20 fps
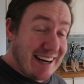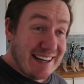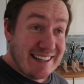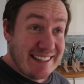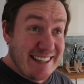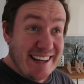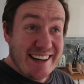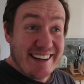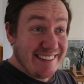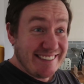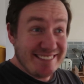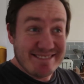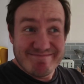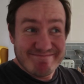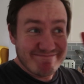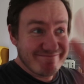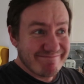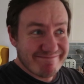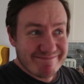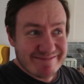I don't know.
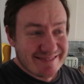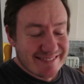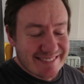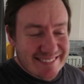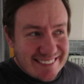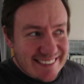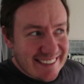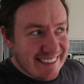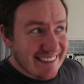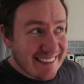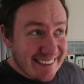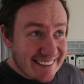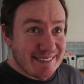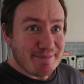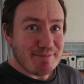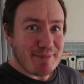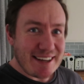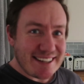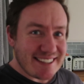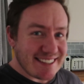
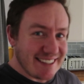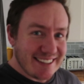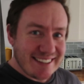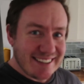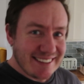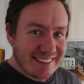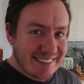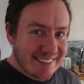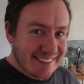Banter.